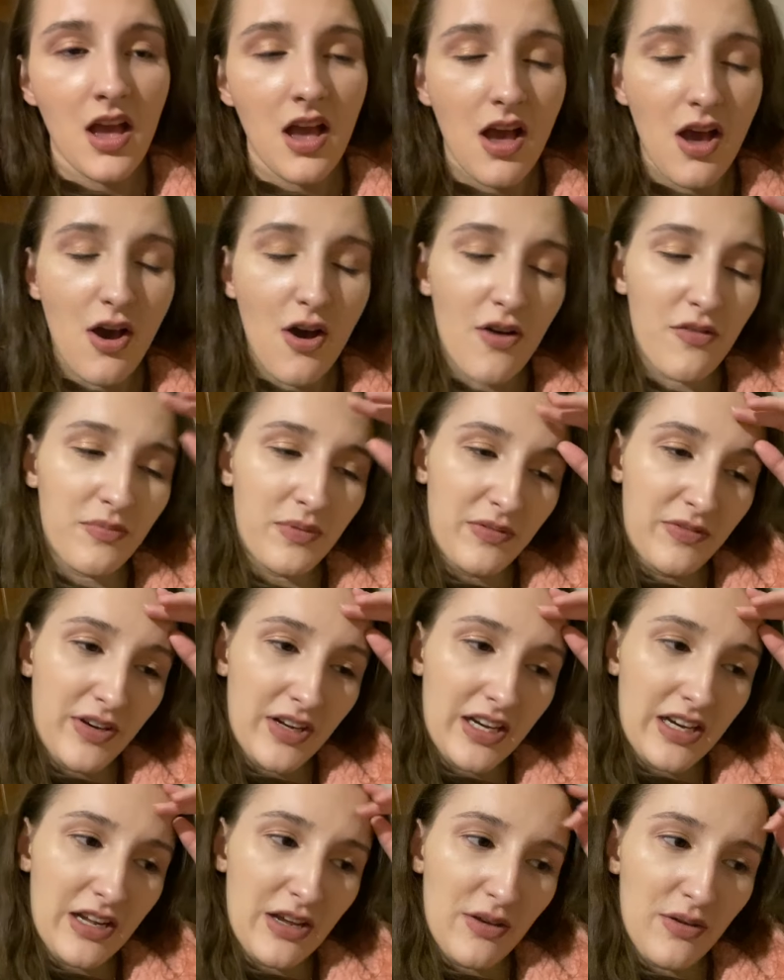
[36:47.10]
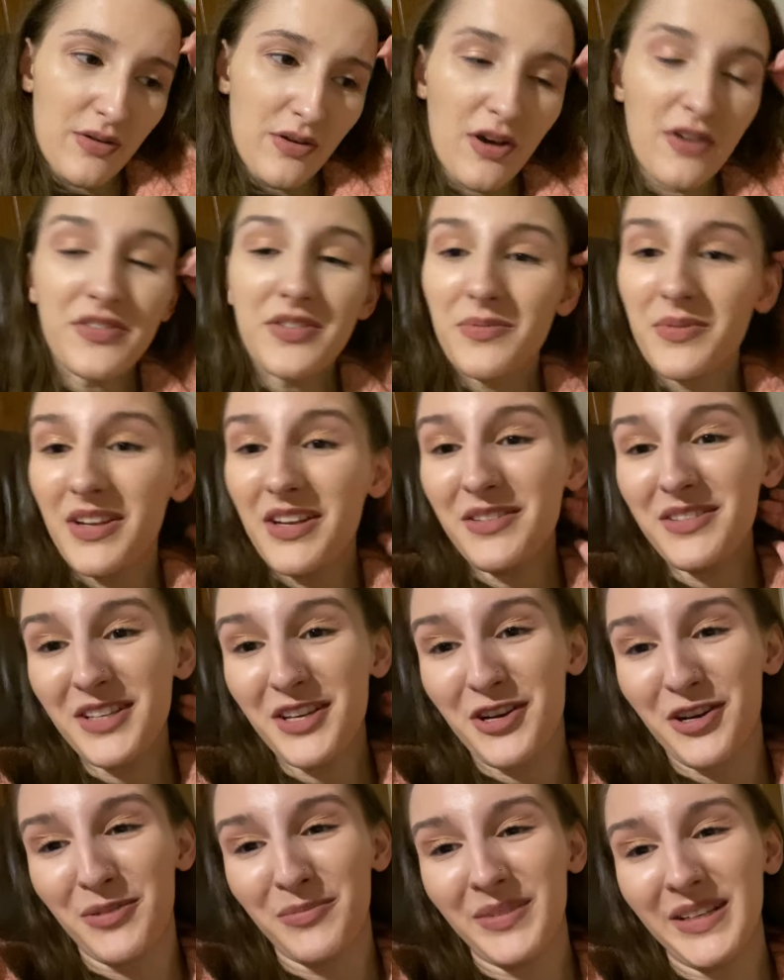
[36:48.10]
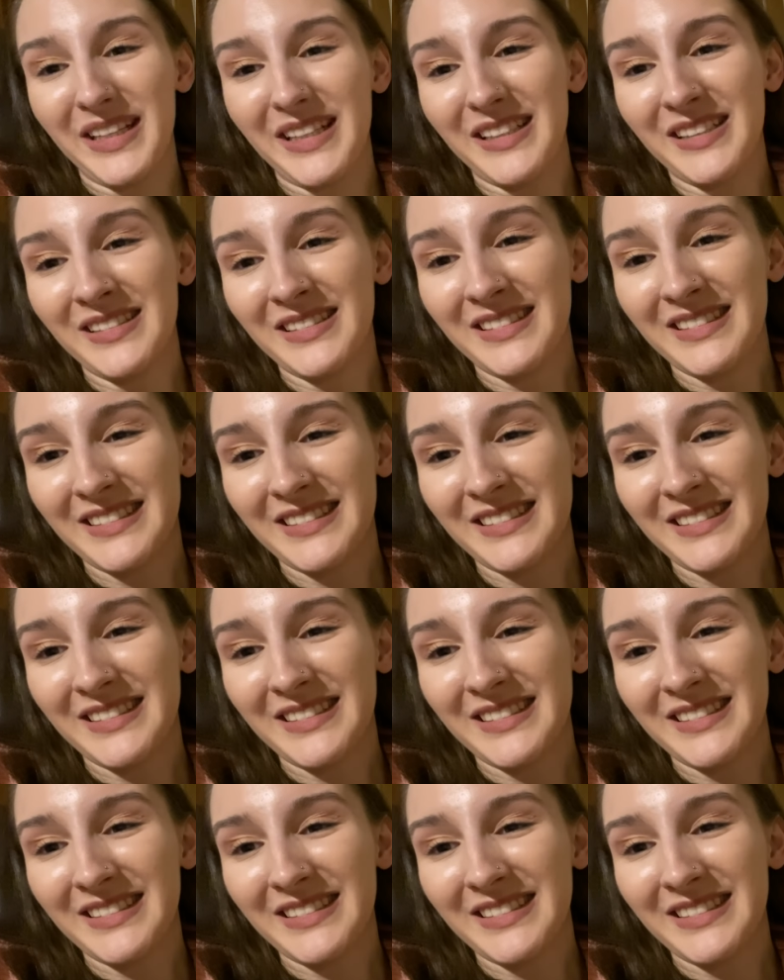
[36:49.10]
of me freaking out of something else he got me.